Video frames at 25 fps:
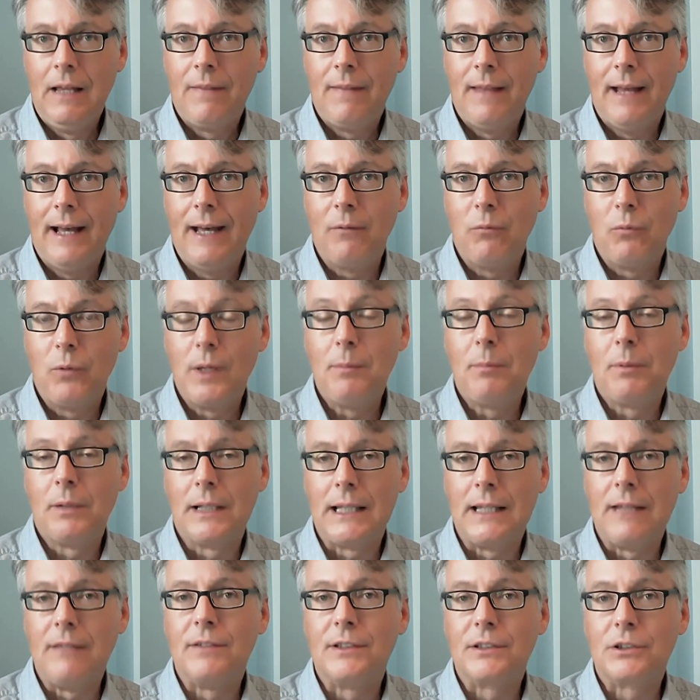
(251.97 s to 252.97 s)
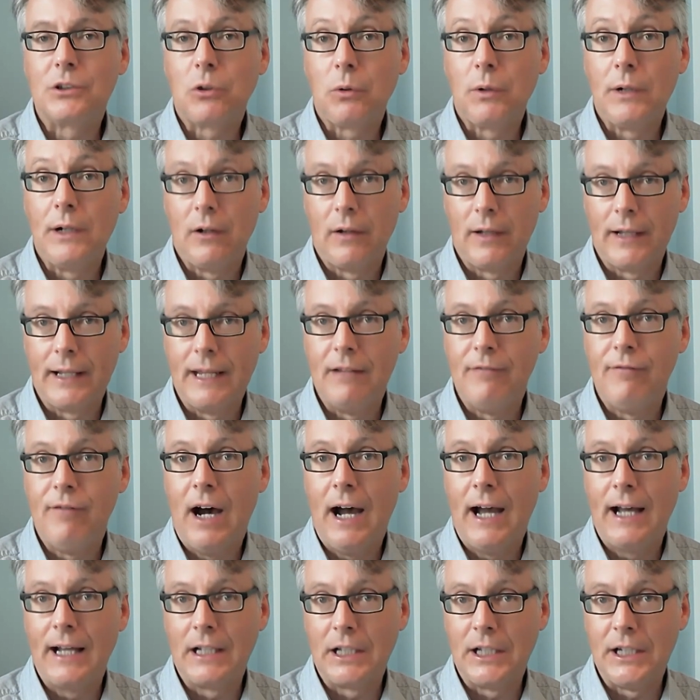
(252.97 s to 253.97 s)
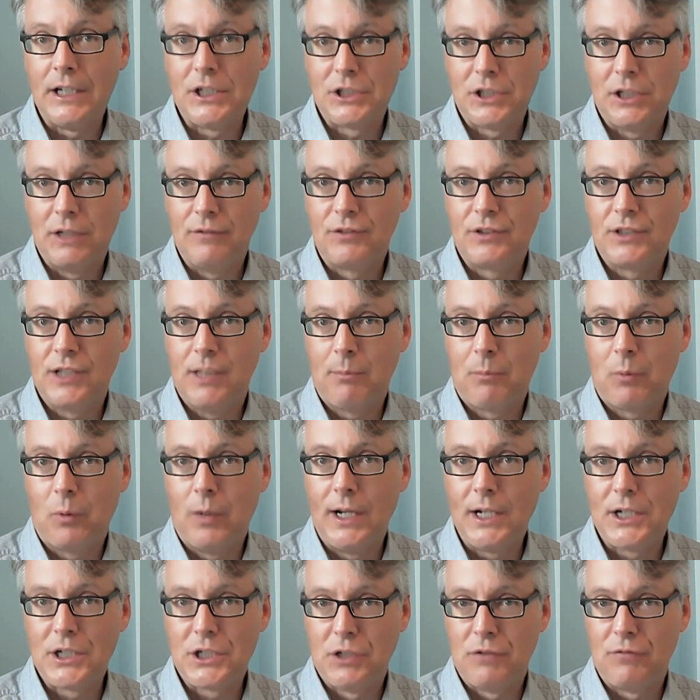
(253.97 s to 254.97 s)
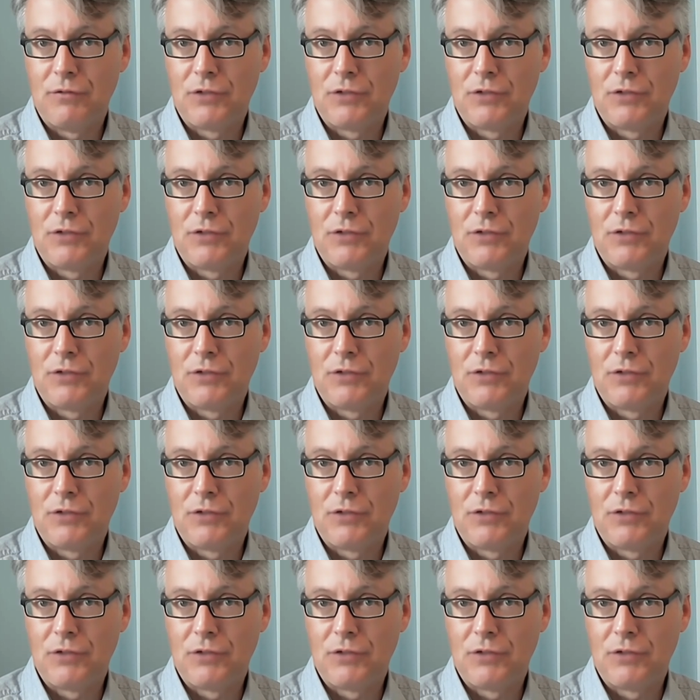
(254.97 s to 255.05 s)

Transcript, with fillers: that we believe is clearly a violation of separation